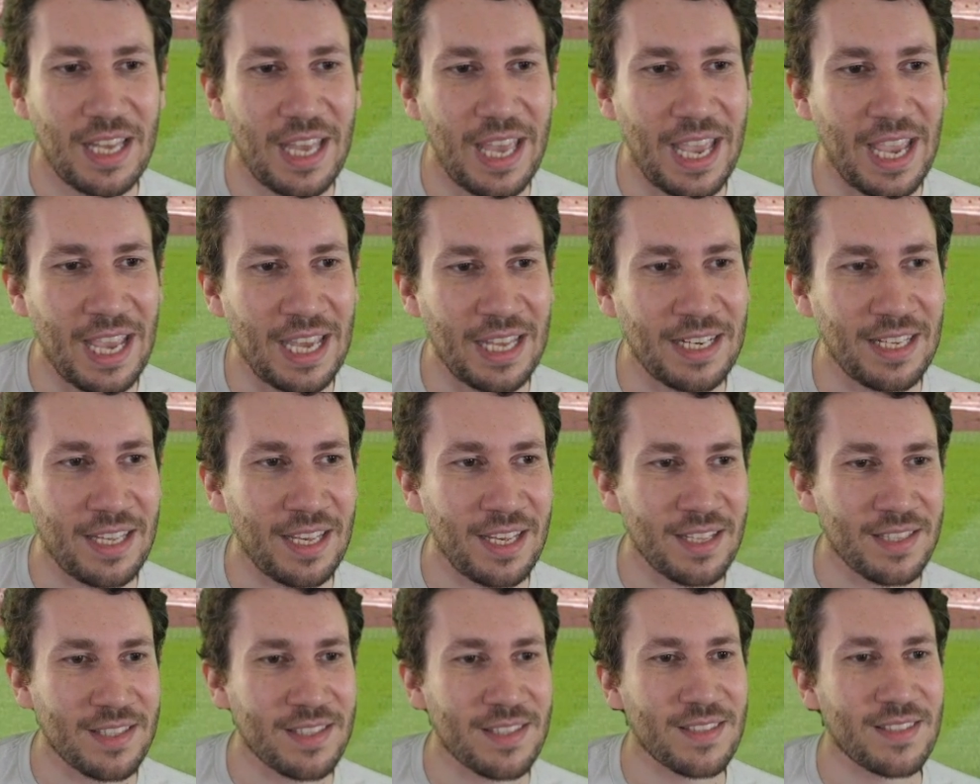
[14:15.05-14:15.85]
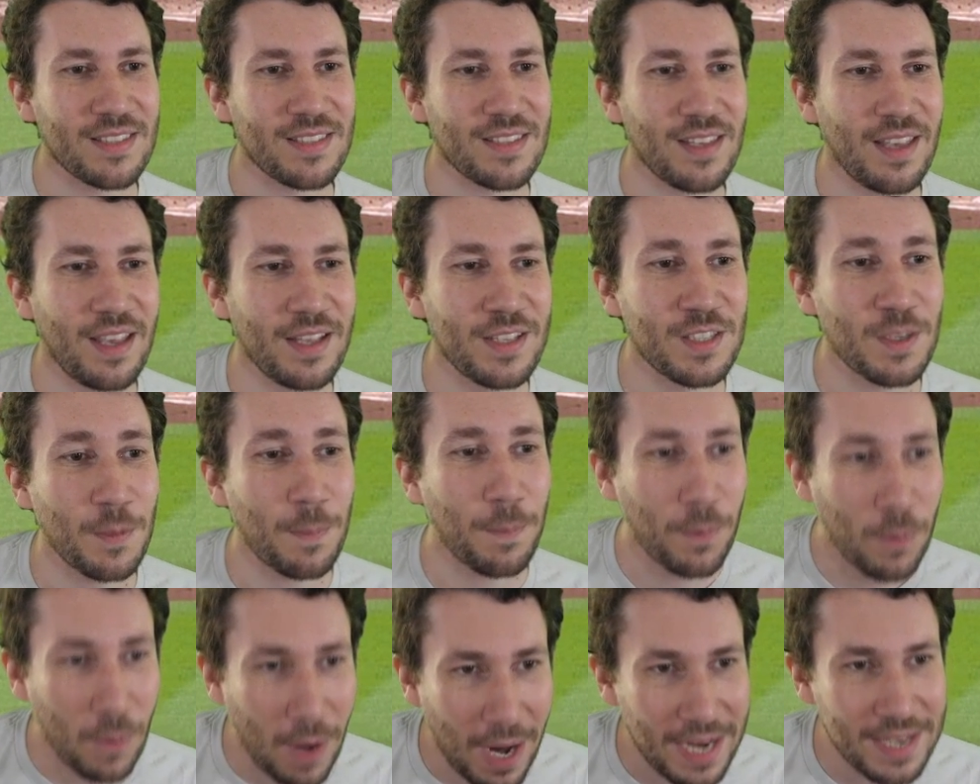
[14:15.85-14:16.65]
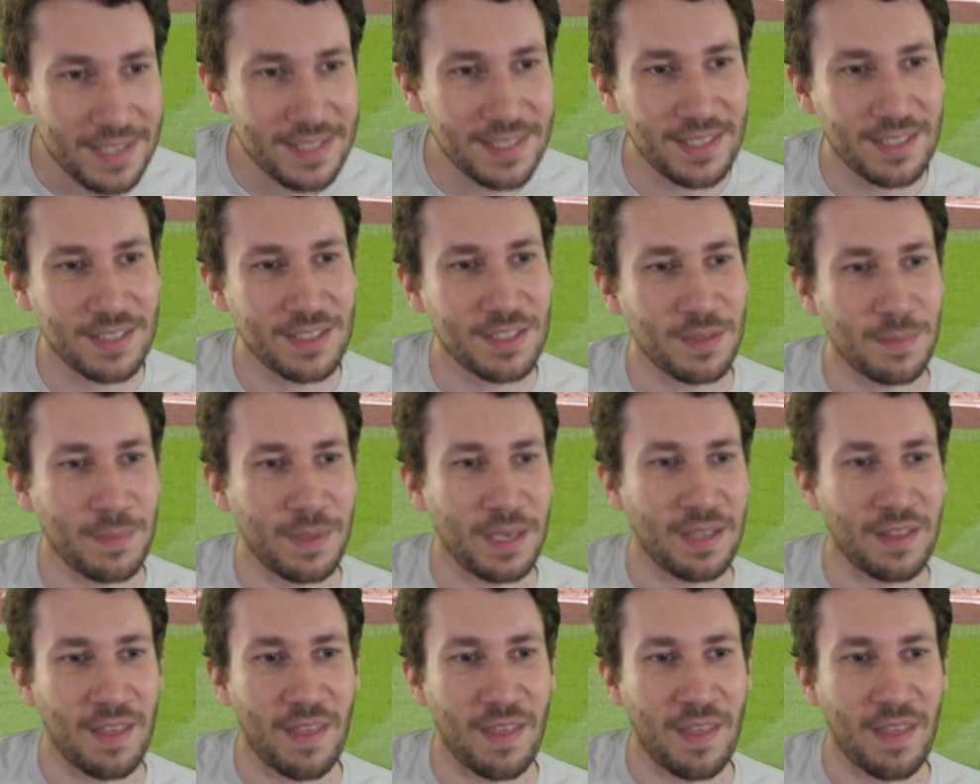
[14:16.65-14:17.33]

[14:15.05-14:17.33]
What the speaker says: And it's surprising to me